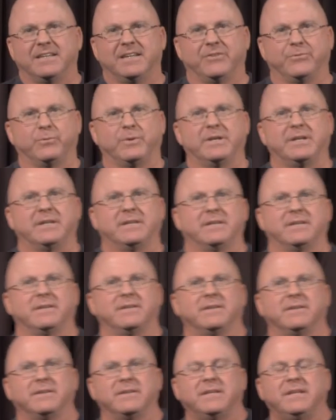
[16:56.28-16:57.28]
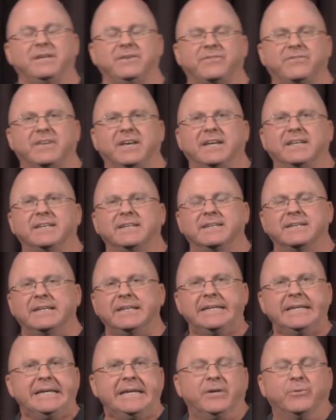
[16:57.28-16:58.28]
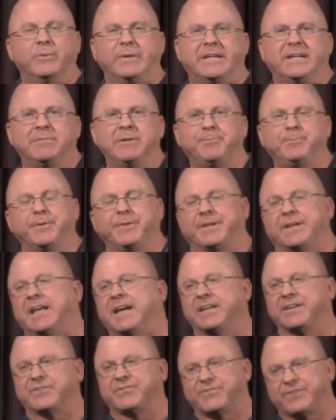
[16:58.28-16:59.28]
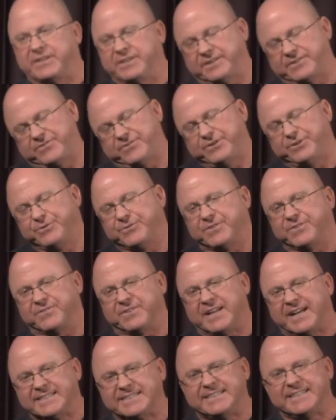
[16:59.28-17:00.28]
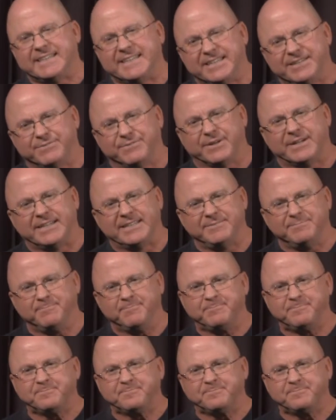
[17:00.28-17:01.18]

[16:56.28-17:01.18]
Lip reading: is what he said. We come up with a lot of excuses not to give, right?